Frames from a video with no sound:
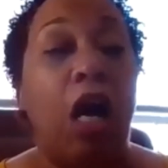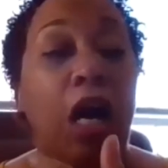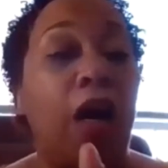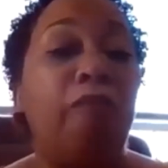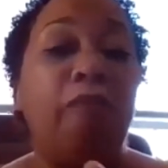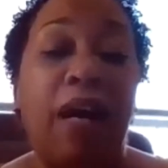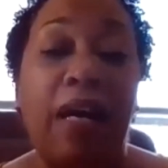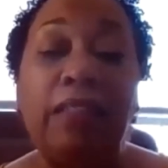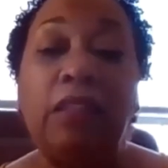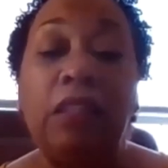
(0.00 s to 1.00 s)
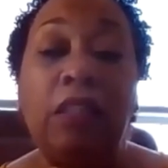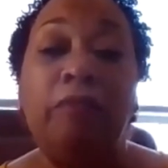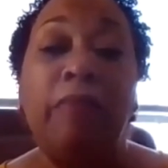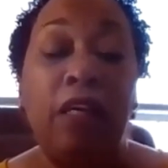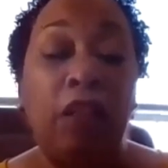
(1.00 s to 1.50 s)
uh, my
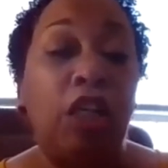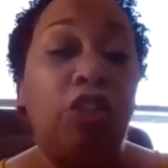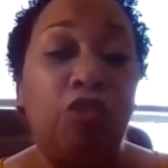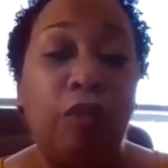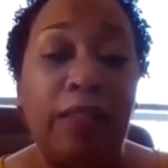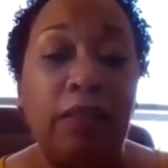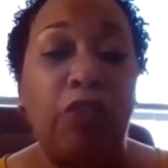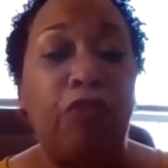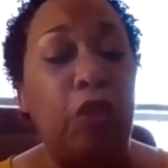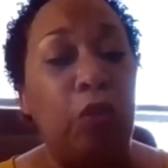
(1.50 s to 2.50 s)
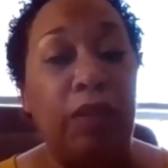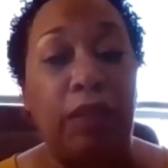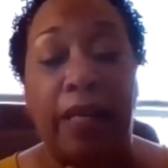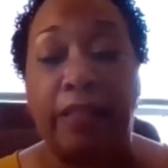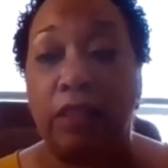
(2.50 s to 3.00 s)
email address, if you would
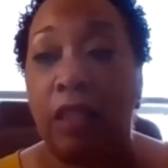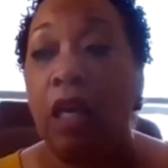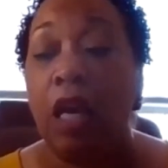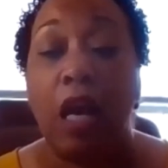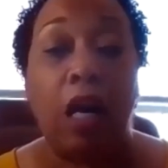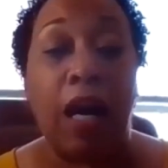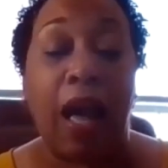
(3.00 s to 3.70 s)
like to uh,